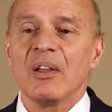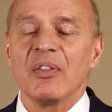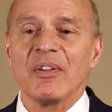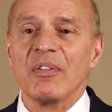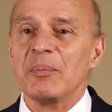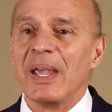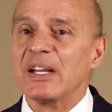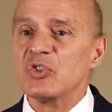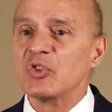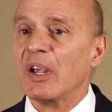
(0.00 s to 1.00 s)
This
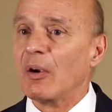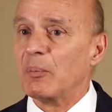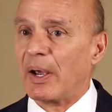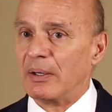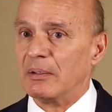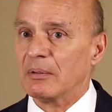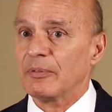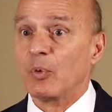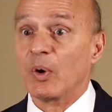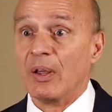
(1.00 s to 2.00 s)
managed care model
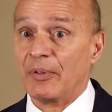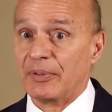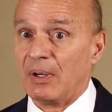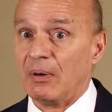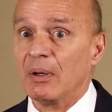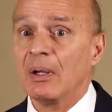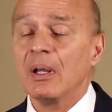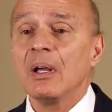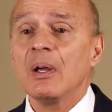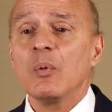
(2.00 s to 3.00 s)
for healthcare
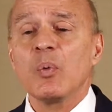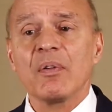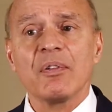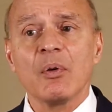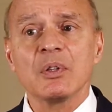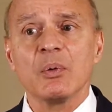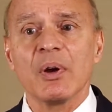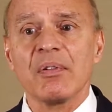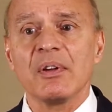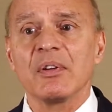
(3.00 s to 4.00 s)
was sold to
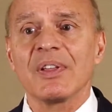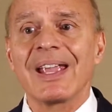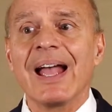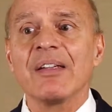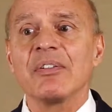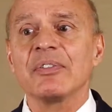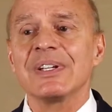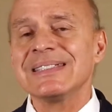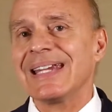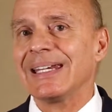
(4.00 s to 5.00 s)
us under the guise of
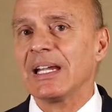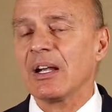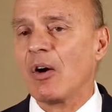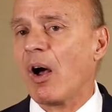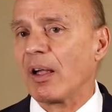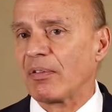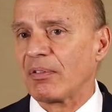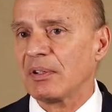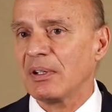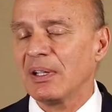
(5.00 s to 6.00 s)
containing
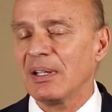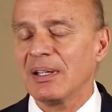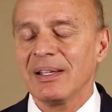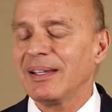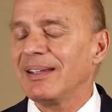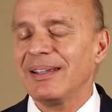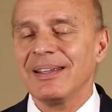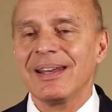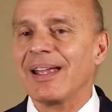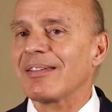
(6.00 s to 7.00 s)
cost.
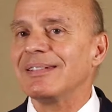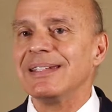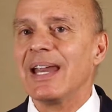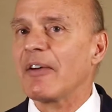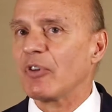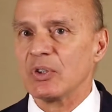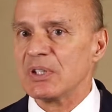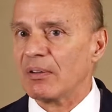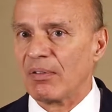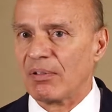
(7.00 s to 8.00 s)
It has never
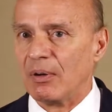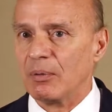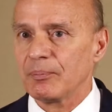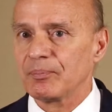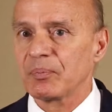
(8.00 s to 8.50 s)
done so.